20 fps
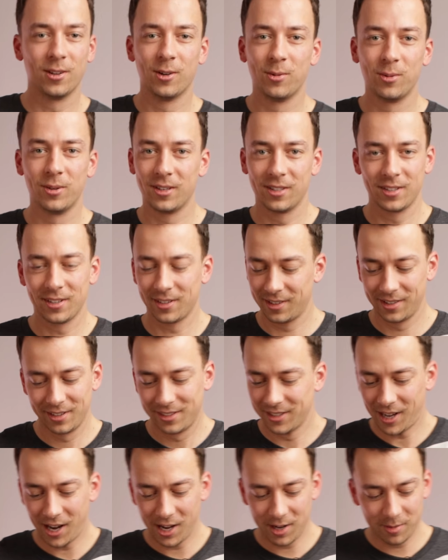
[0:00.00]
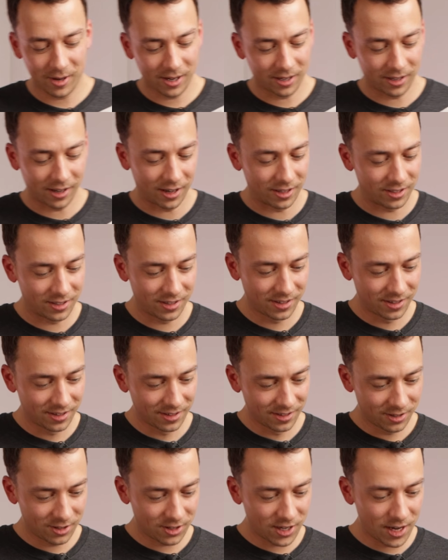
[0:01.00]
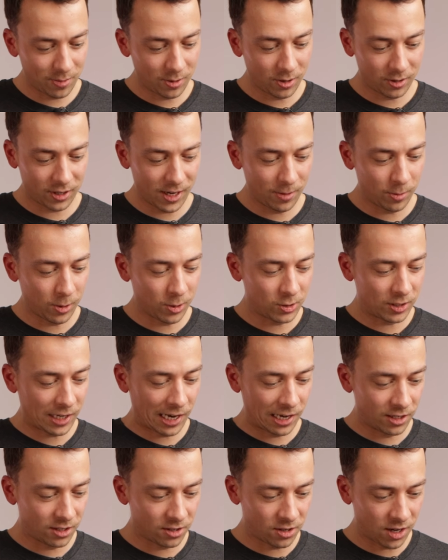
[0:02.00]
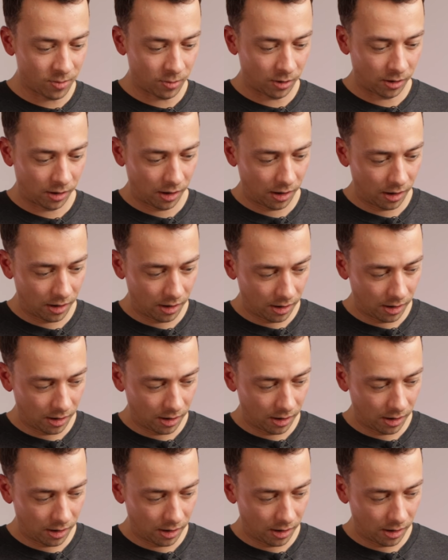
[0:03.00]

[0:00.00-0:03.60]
No worries. I don't mind, guys. Just keep those challenges coming.